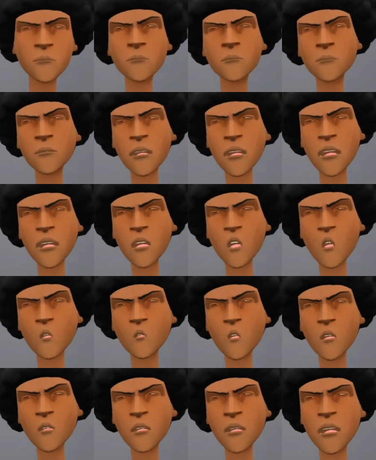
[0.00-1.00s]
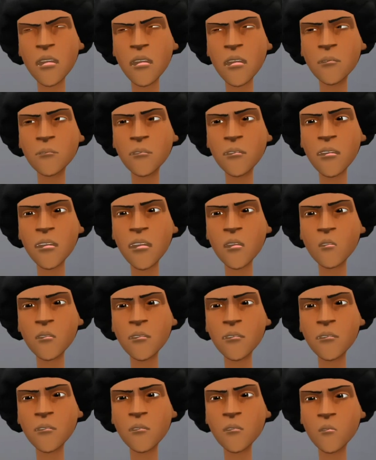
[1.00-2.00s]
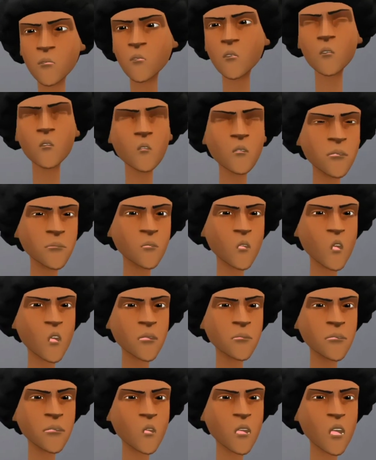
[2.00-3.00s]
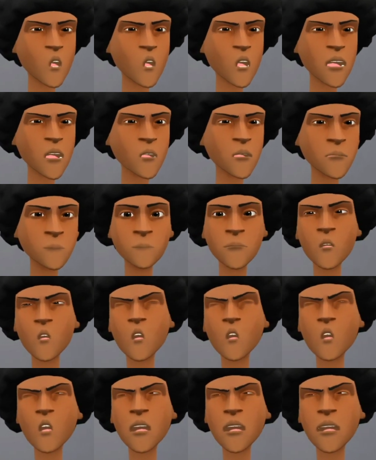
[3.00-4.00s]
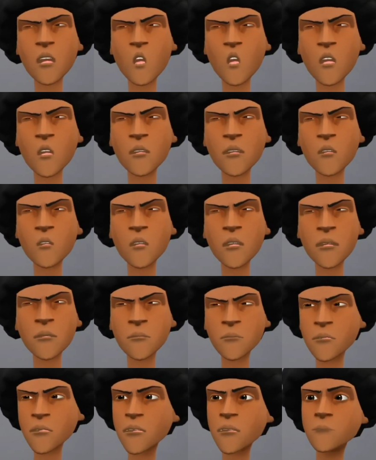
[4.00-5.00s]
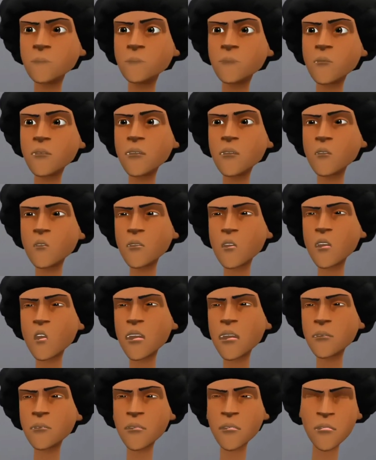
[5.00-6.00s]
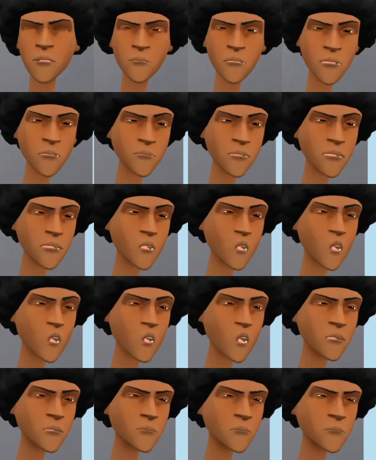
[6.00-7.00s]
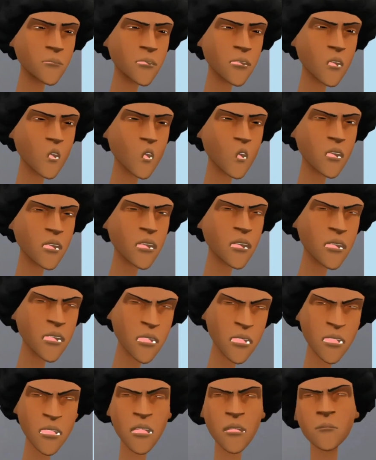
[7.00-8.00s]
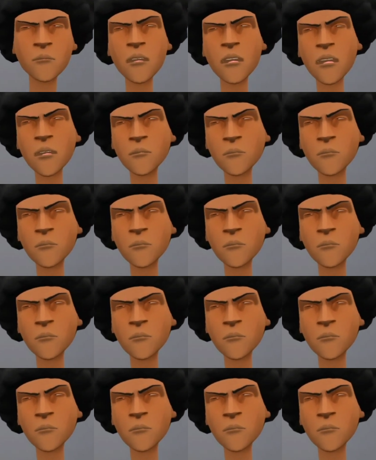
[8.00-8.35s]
Yahoo boy disguising as a gym instructor. What kind of nonsense is this? Have you called the bastard to tell him that you are pregnant for him?